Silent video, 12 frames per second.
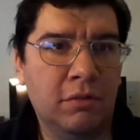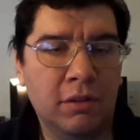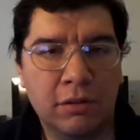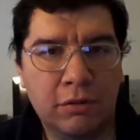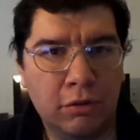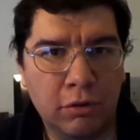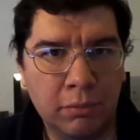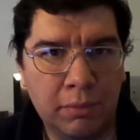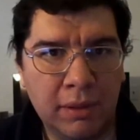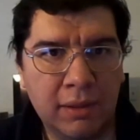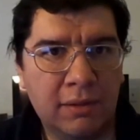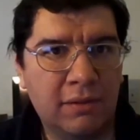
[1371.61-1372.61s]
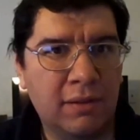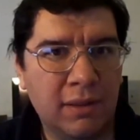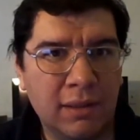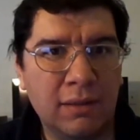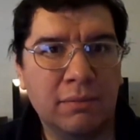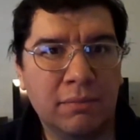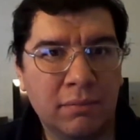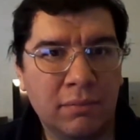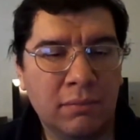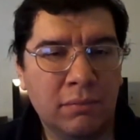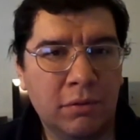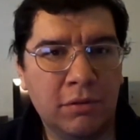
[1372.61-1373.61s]
John Corbett and
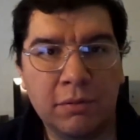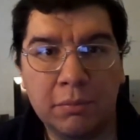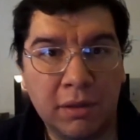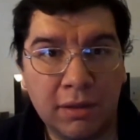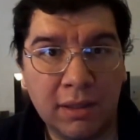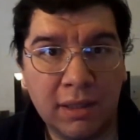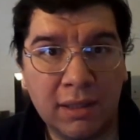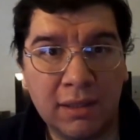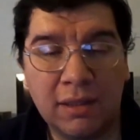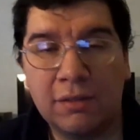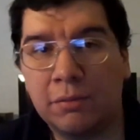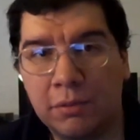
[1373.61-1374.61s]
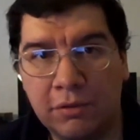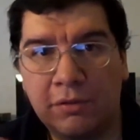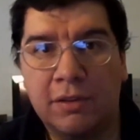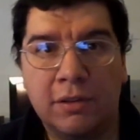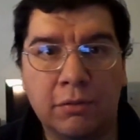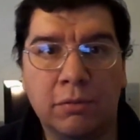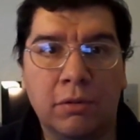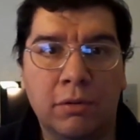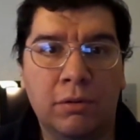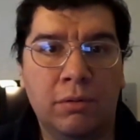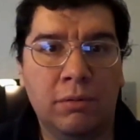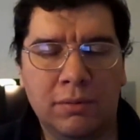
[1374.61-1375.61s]
Bridget Moynahan, as well as Sandra
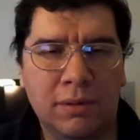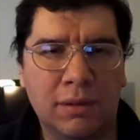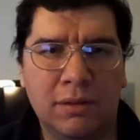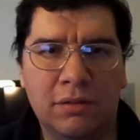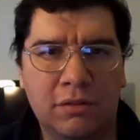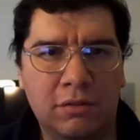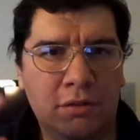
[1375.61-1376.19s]
Oh, you know,